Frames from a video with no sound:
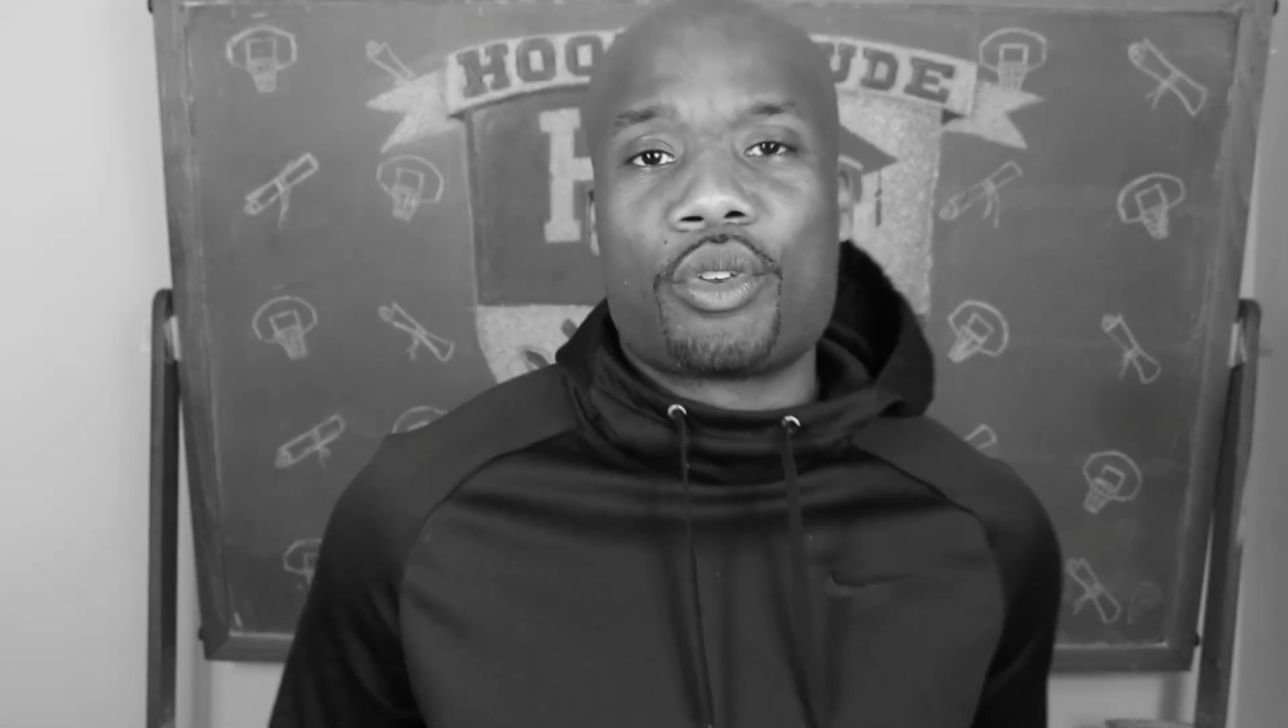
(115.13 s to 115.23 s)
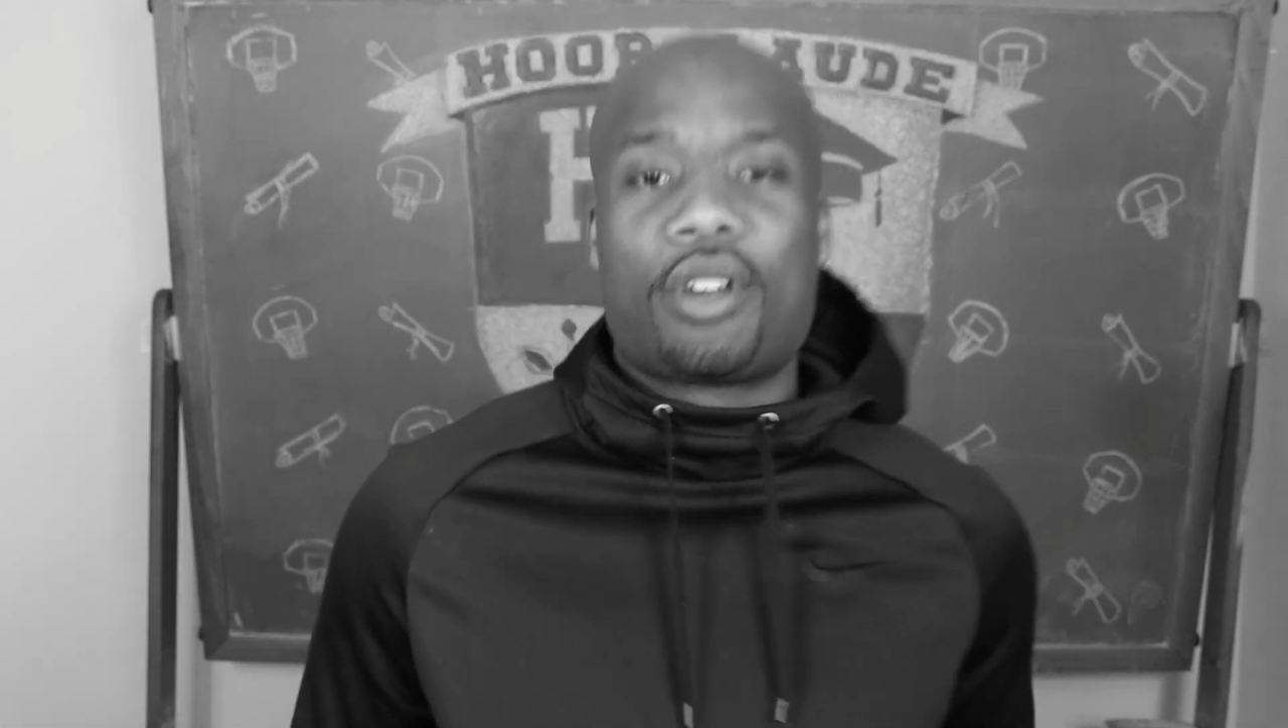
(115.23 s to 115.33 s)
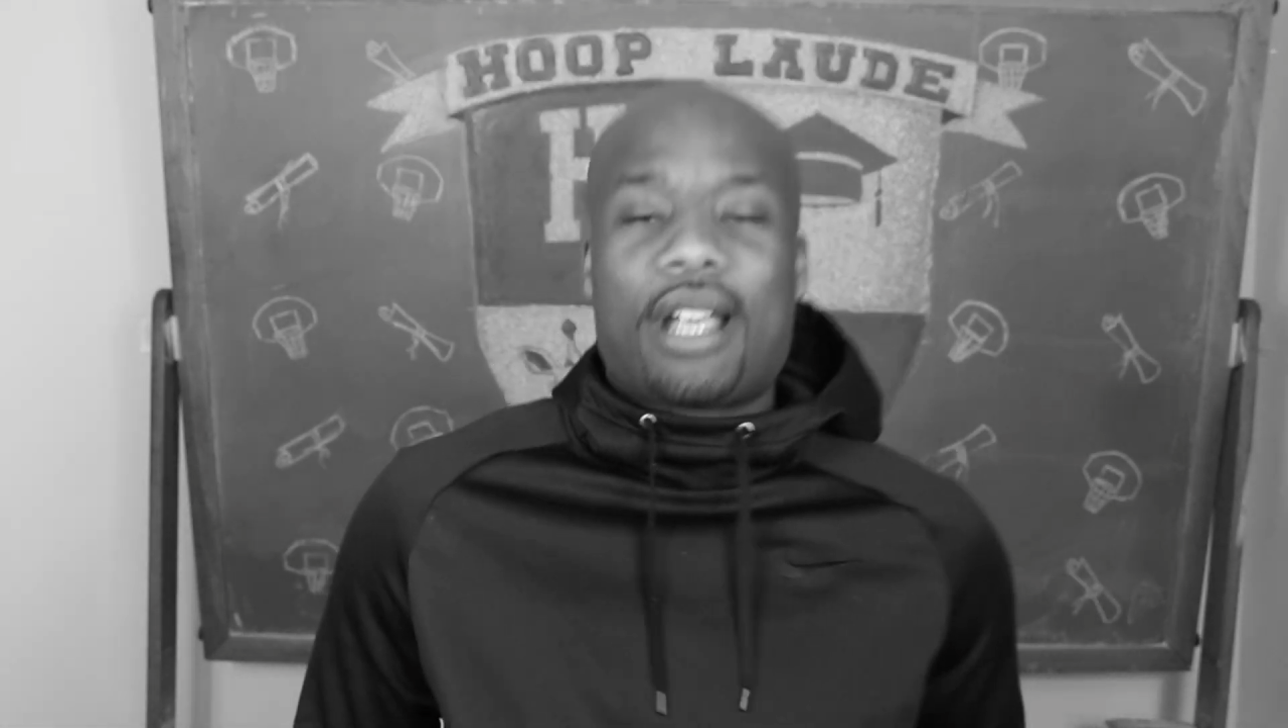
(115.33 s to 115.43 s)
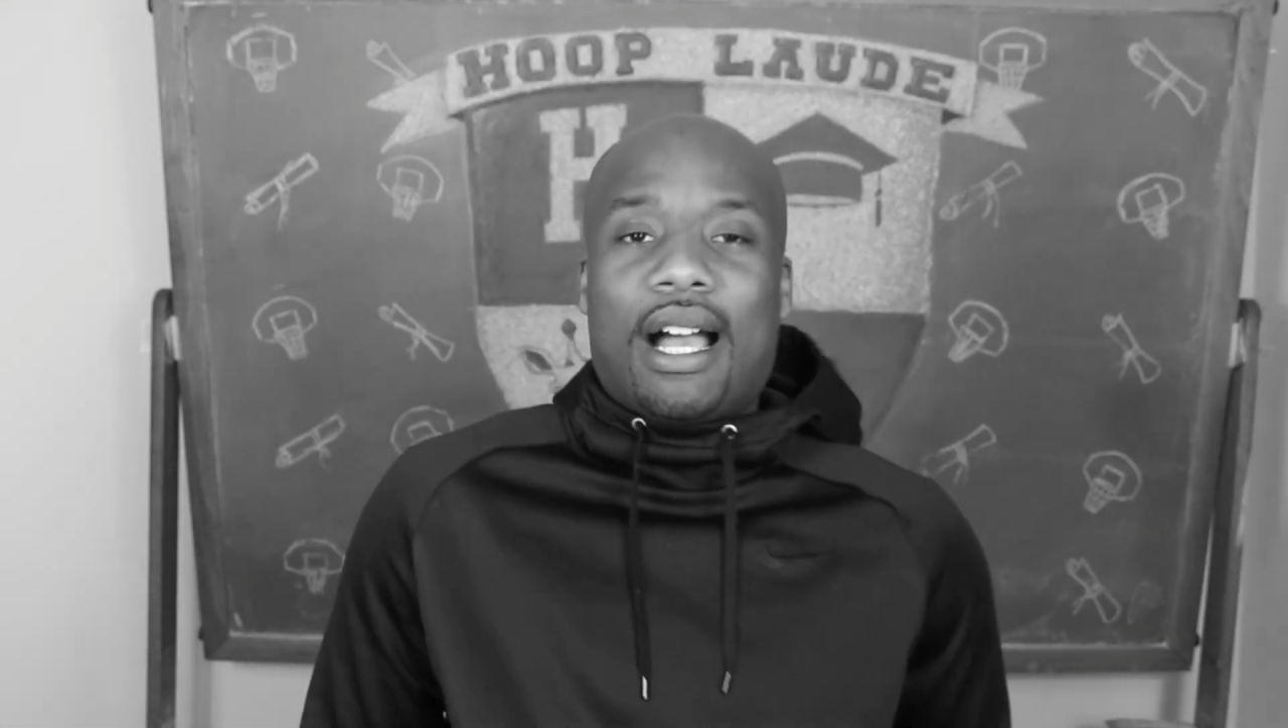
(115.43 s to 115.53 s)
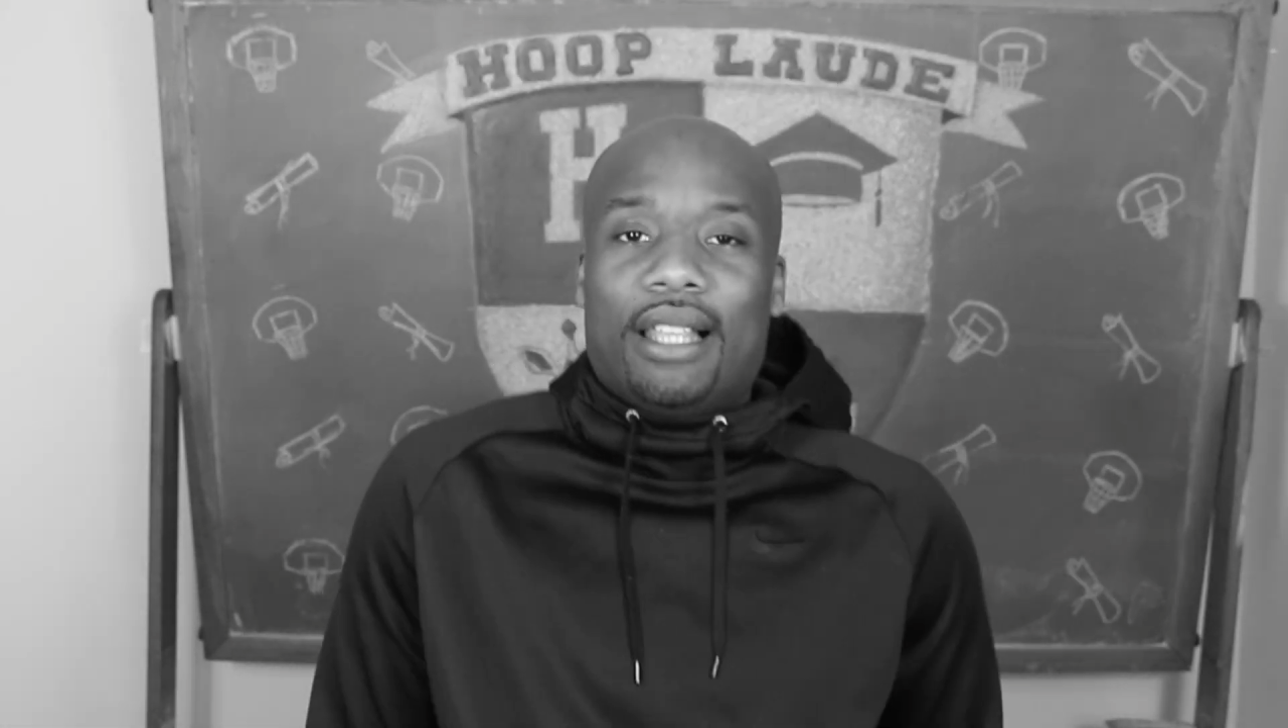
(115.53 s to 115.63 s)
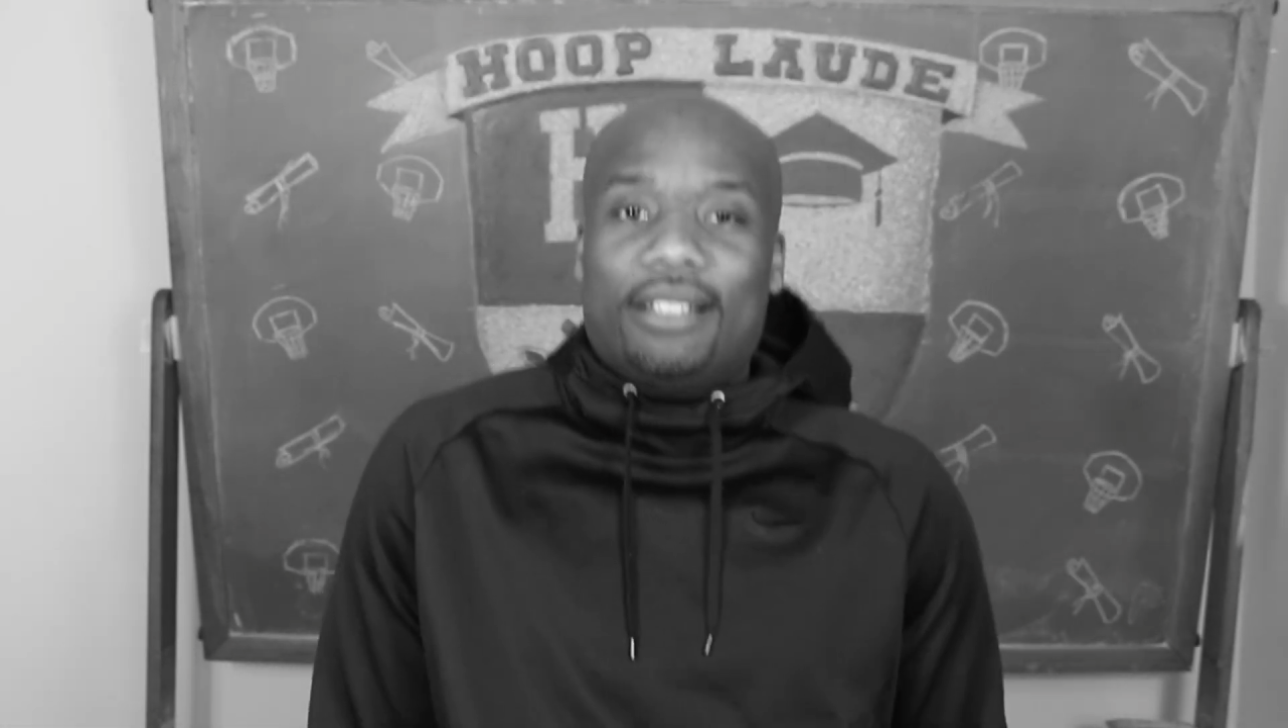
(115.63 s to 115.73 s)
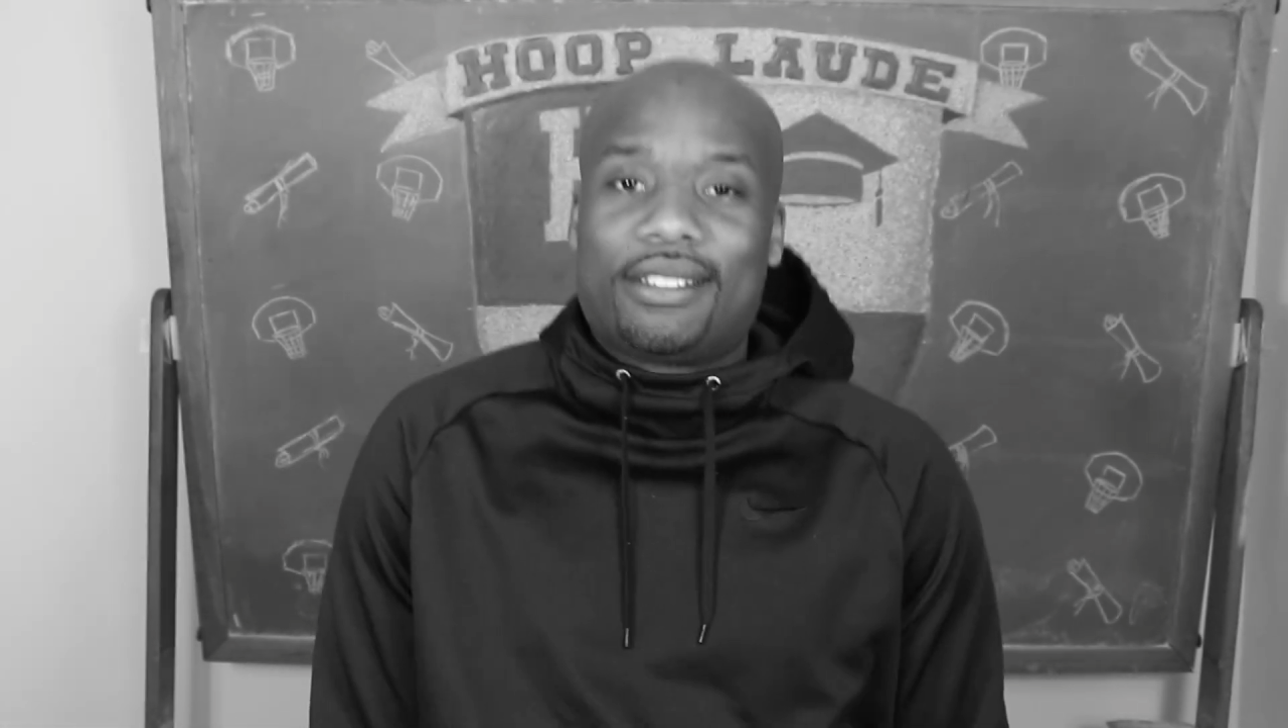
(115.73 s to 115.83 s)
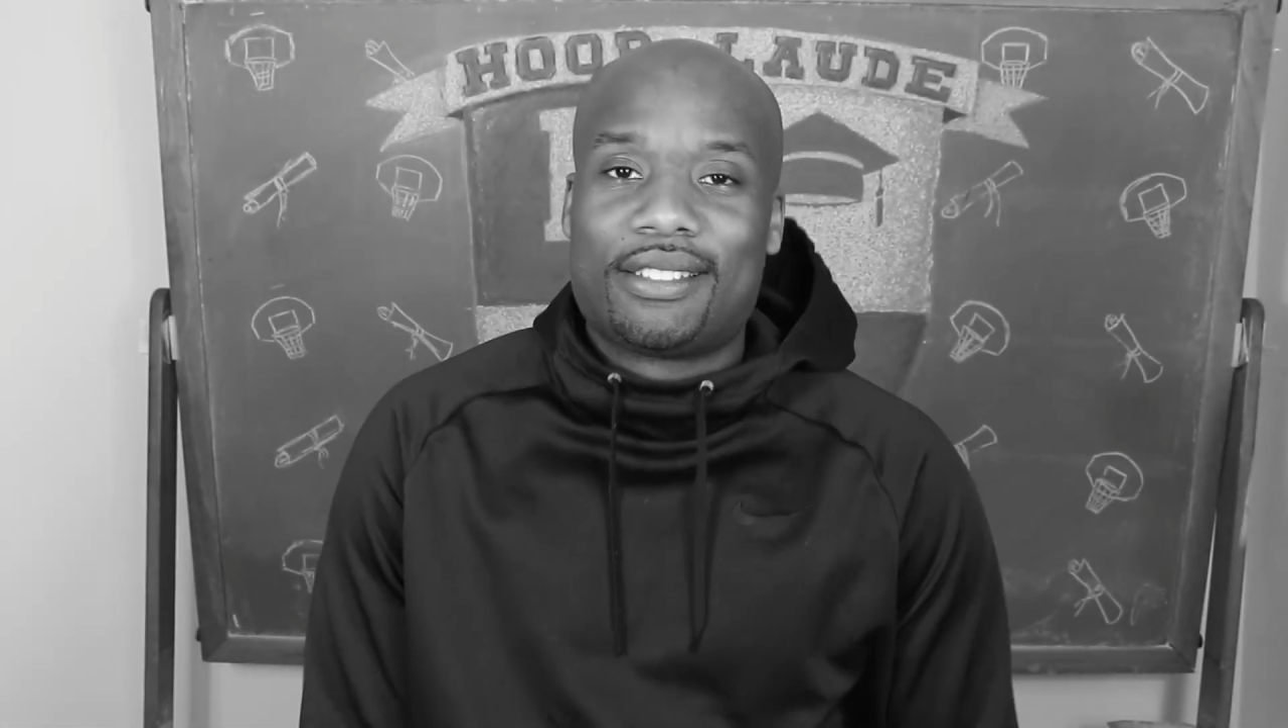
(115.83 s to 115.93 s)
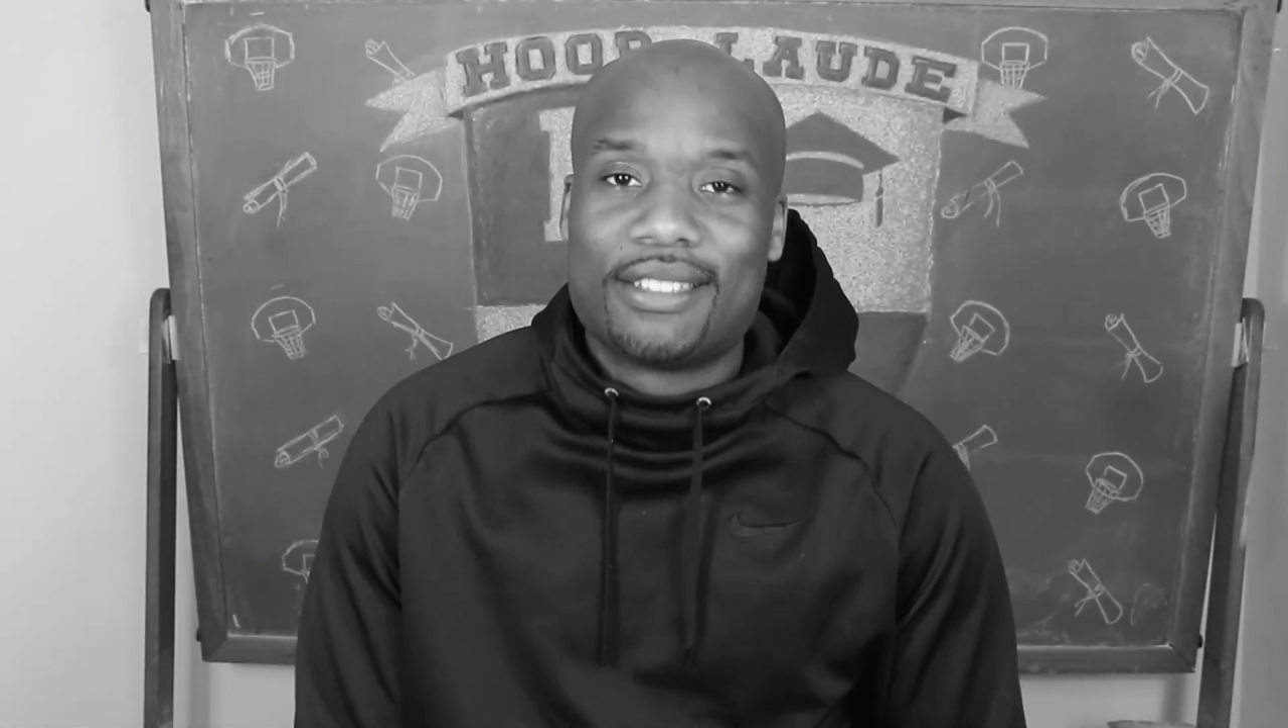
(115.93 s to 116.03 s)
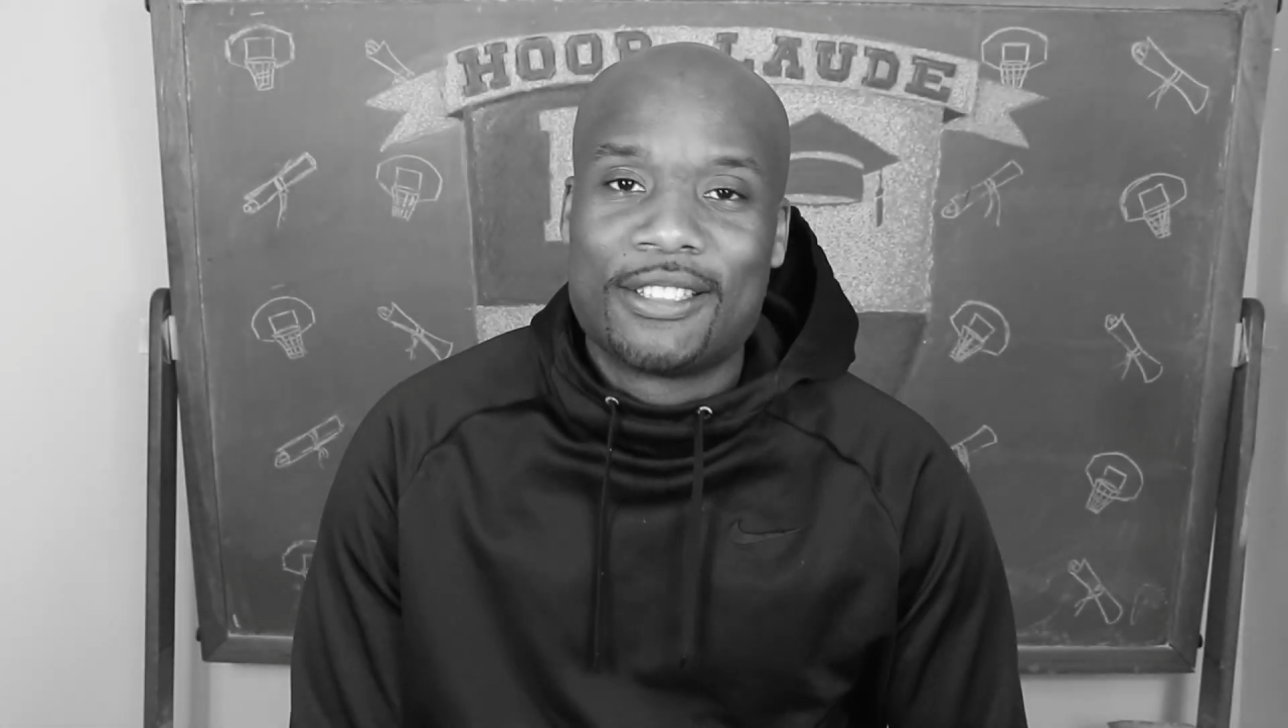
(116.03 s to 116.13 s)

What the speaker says: you're in college.